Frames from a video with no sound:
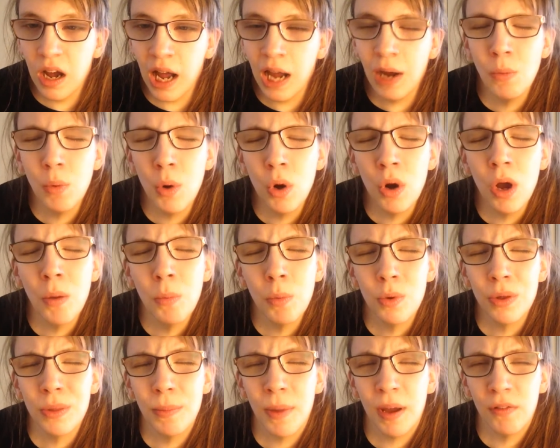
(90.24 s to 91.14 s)
I woke up
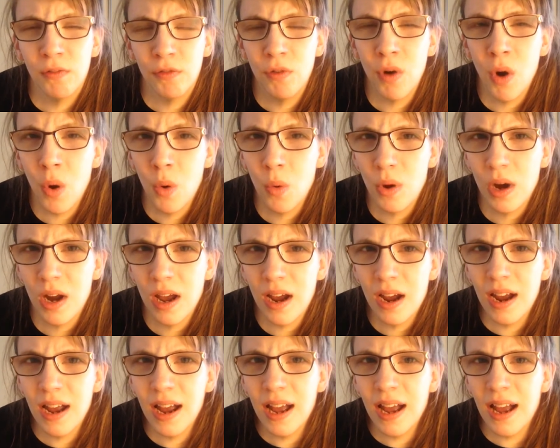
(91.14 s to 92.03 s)
with my phone
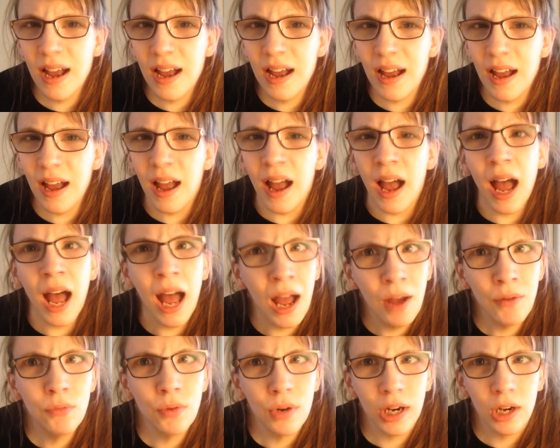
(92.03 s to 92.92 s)

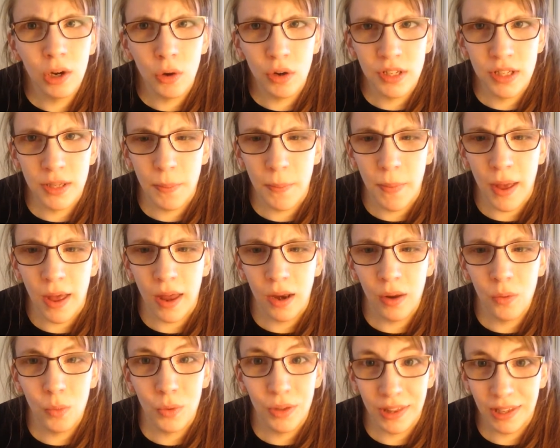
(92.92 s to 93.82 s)
halfway across the
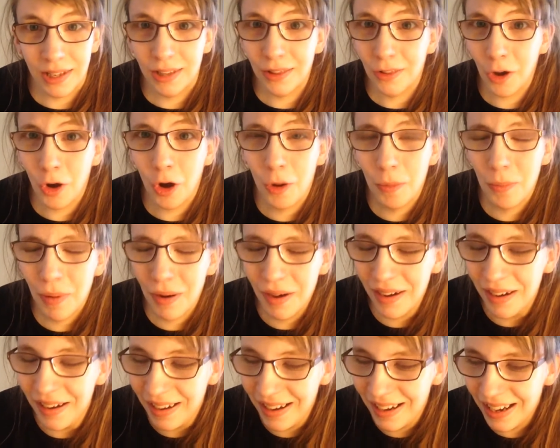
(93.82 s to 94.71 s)
bed with the
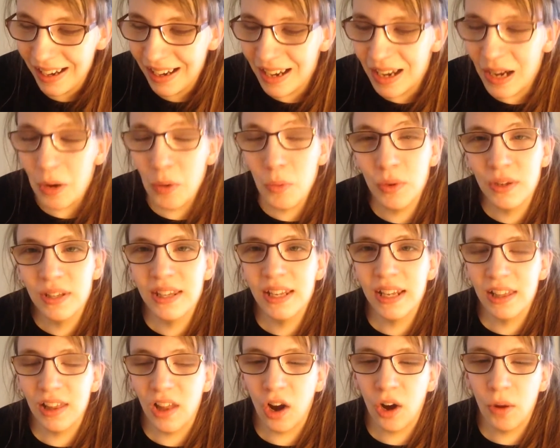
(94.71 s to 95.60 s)

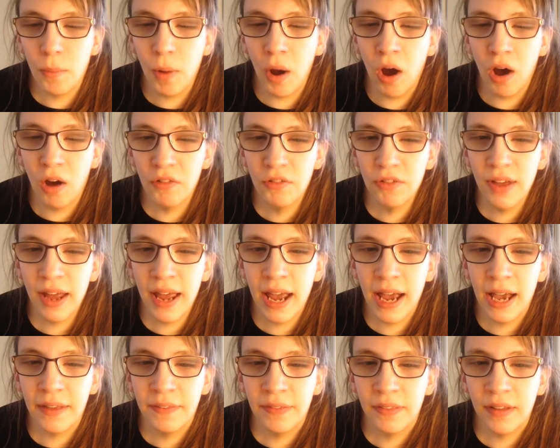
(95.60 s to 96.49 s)
alarm off,
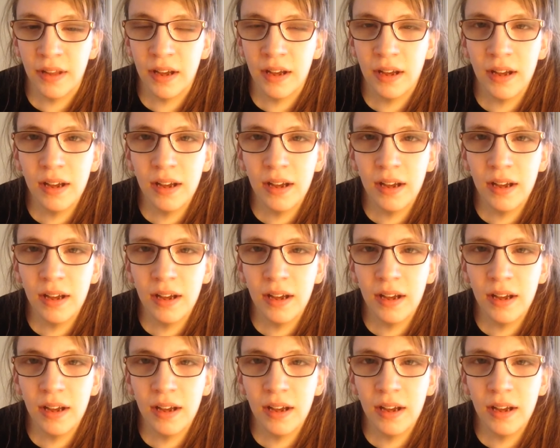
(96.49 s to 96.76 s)
and